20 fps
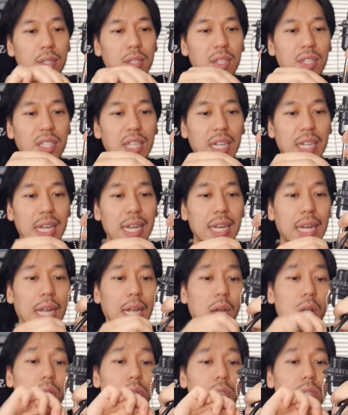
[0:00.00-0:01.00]
So it's like kind of
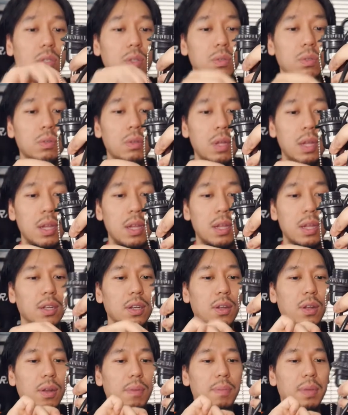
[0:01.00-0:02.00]
like old school, you
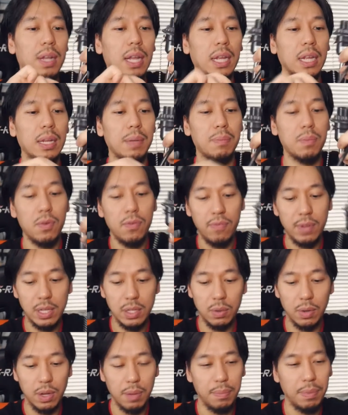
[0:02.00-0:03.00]
know what I mean? Like in movies
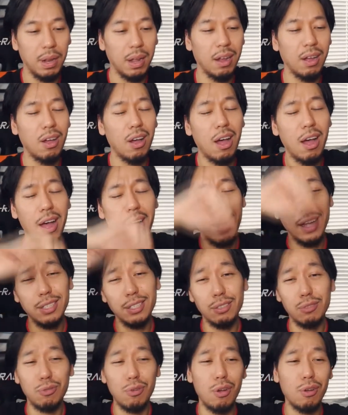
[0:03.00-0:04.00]
where you'd be like, oh, I
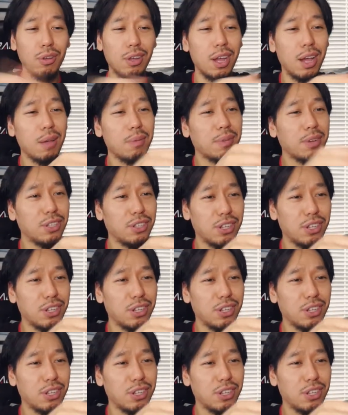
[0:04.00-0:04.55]
just woke up.